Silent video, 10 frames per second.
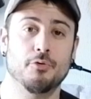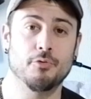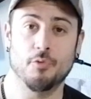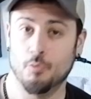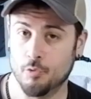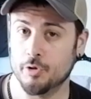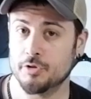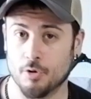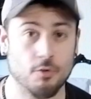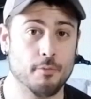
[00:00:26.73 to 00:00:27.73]
you
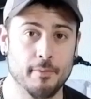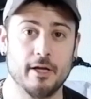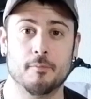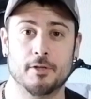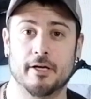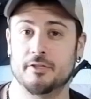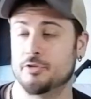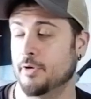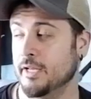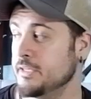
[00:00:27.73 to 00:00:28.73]
would or may apply
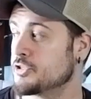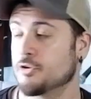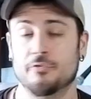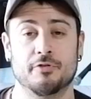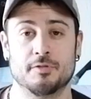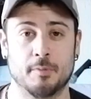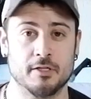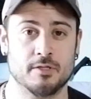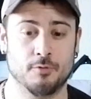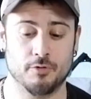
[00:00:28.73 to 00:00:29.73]
to any surface
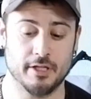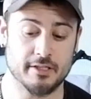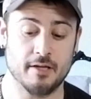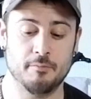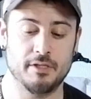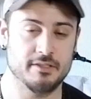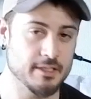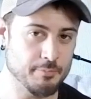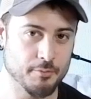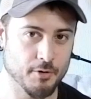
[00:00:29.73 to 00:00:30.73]
possible that can be
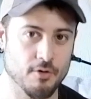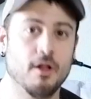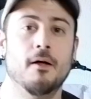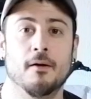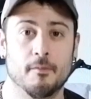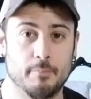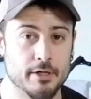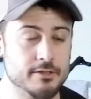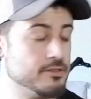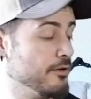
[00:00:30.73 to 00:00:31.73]
dippable,
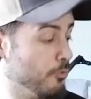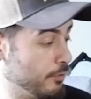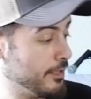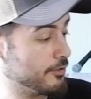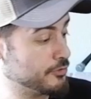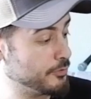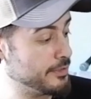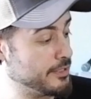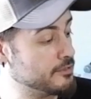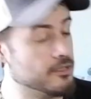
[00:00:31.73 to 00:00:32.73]
but we are
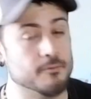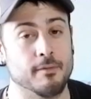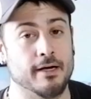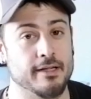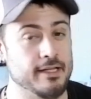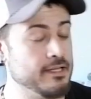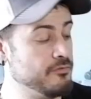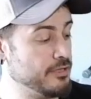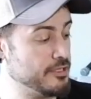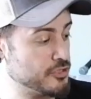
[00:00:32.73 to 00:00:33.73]
doing it on my
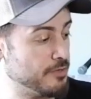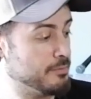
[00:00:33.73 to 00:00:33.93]
EVH